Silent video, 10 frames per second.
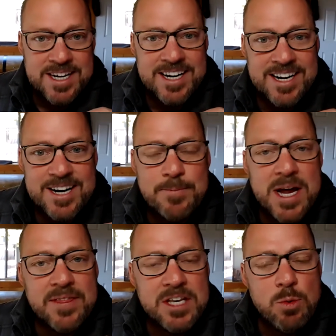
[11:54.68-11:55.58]
and
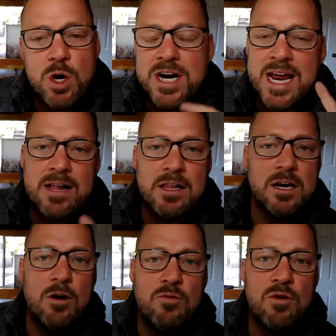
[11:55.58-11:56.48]
then you want to nail
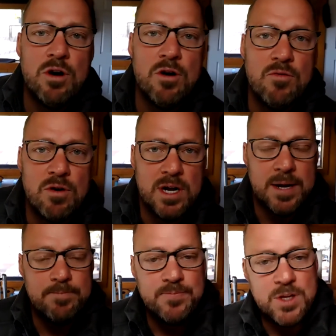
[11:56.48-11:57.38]
it over and over
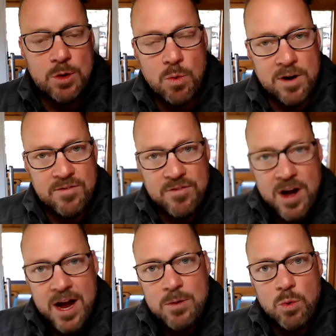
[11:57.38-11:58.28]
again. You want to
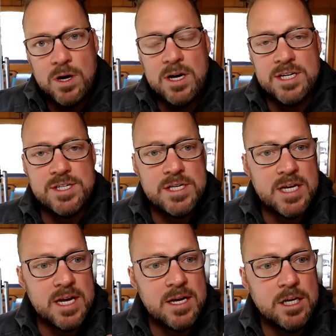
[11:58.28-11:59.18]
find what it is
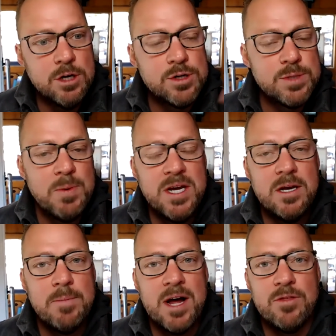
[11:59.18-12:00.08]
that you're
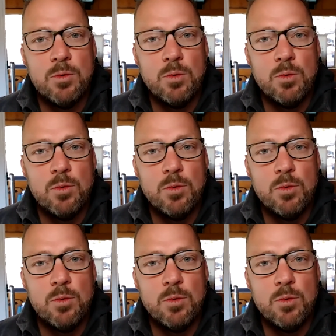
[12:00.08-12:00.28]
speaking about that